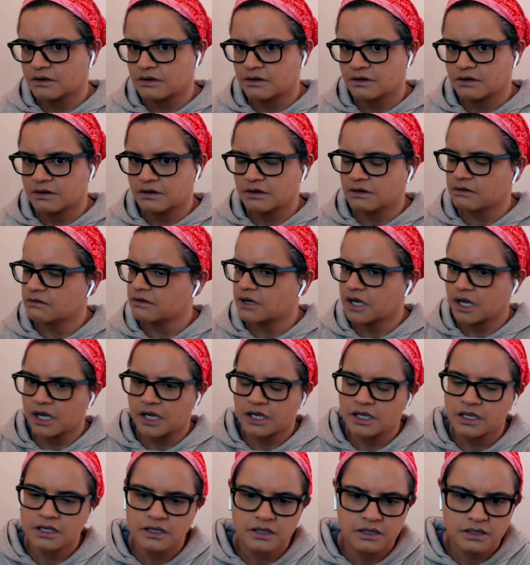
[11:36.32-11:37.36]
Okay.
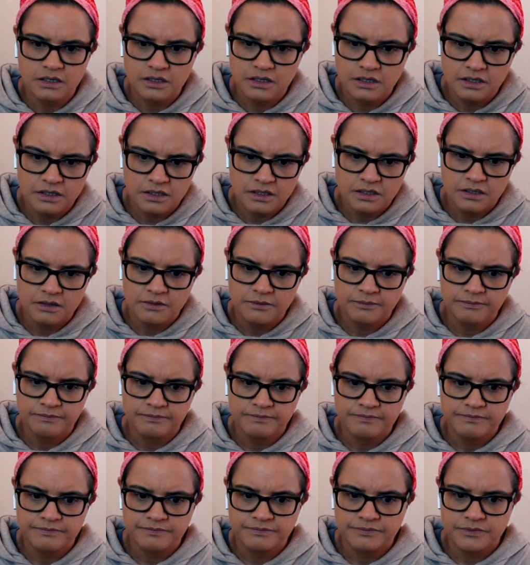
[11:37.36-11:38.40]

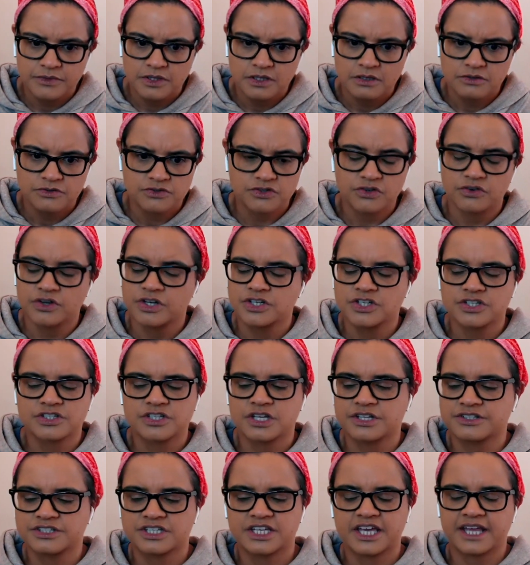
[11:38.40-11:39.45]
Sorry, I just had
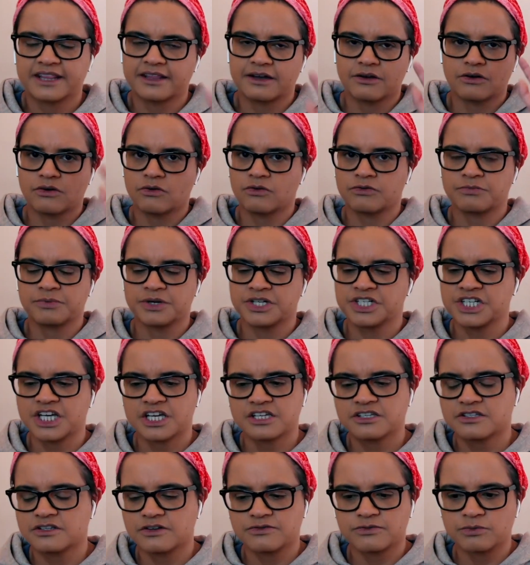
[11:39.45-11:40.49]
to get that off my chest.
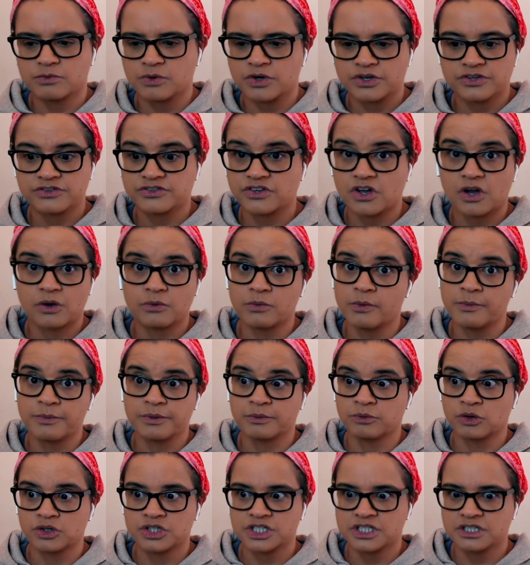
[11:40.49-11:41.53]
Otherwise, I wouldn't be
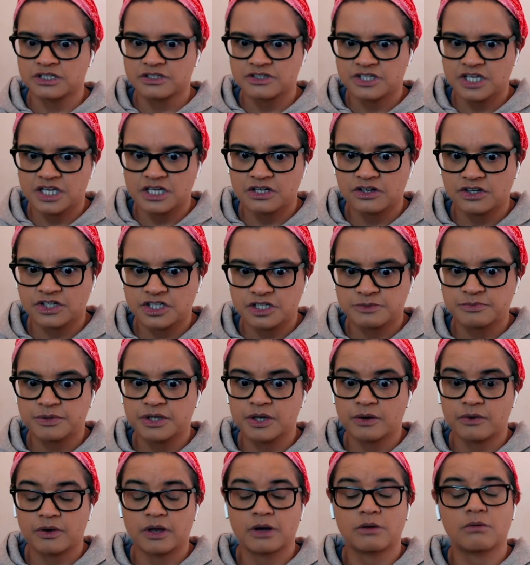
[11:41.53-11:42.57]
watching the scene. I'd just be
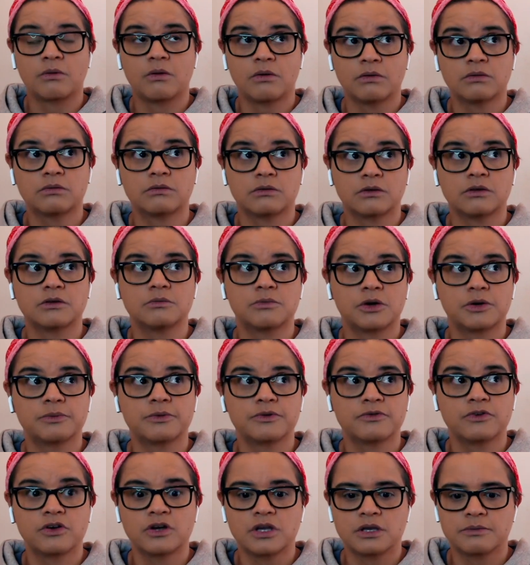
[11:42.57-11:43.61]
going, oh, I think you might be
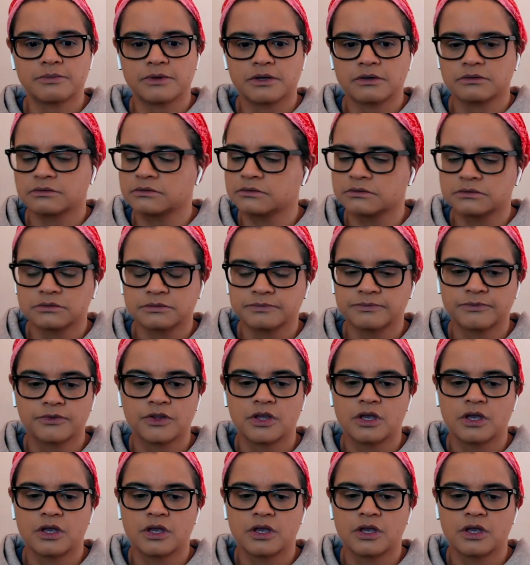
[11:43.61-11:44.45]
right about it.